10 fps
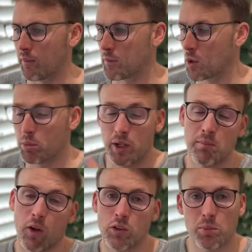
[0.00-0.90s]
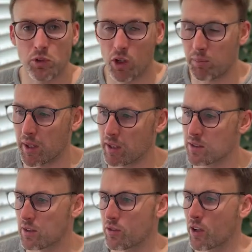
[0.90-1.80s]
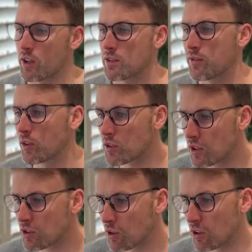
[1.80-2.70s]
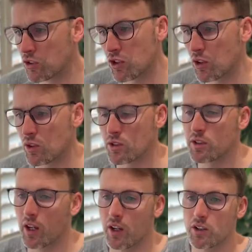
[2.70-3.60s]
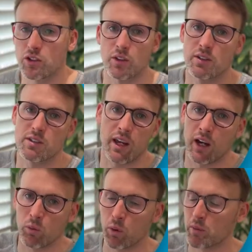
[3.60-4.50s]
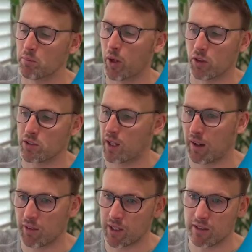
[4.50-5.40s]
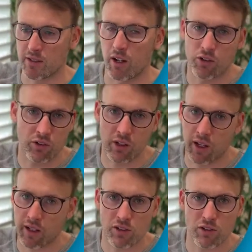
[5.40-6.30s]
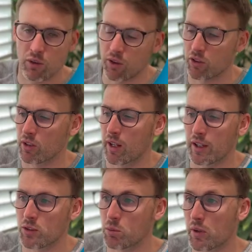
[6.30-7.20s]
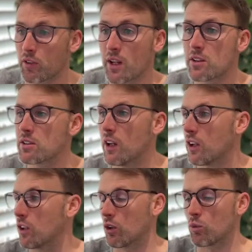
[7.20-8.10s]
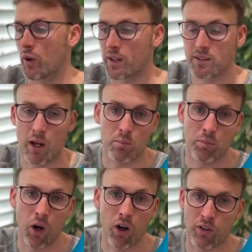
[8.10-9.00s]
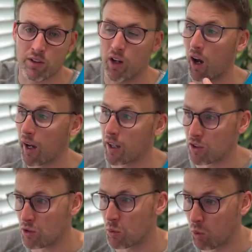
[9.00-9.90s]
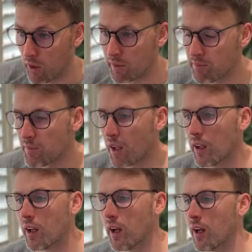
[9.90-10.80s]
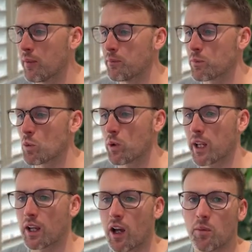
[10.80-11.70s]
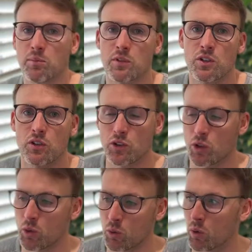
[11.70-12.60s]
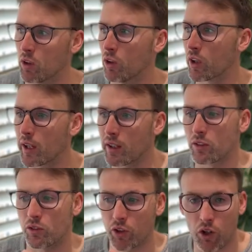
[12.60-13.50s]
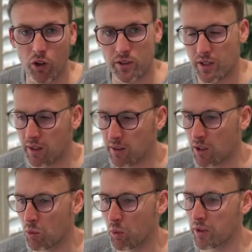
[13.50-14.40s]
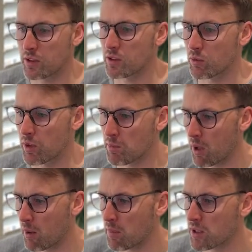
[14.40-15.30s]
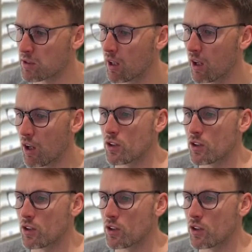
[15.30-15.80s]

Um, you can put in multiple topics. There's various filters you can choose. So you can say, I want posts that have at least 100 likes, 200 likes, whatever it is. You know, raise that bar as high as you want um, when it comes to looking for content that you want to repurpose.